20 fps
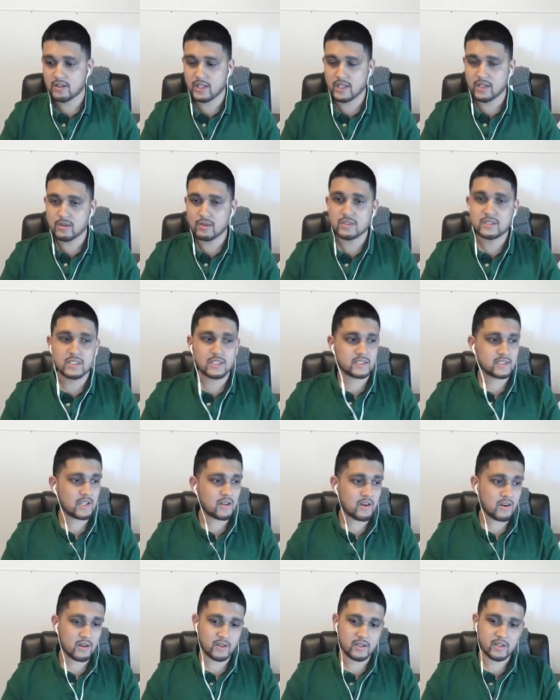Like wholesale is not
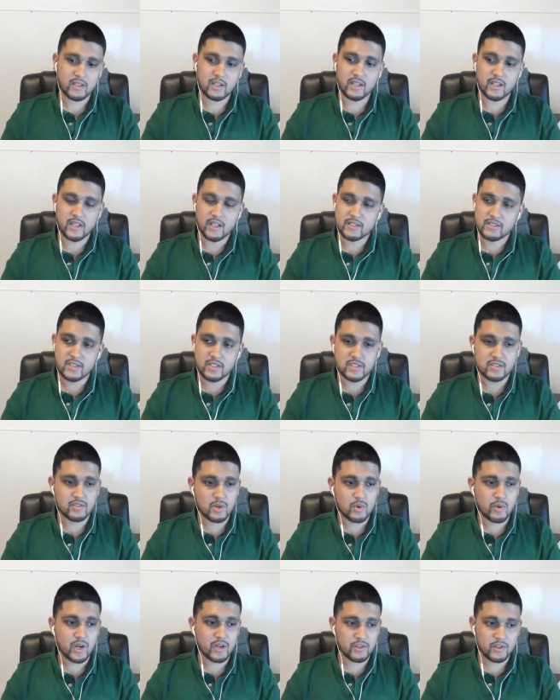hard. It, it's just
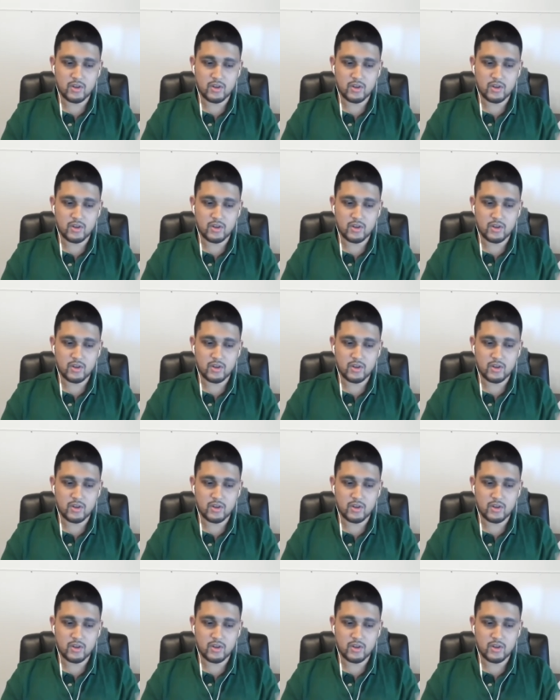required.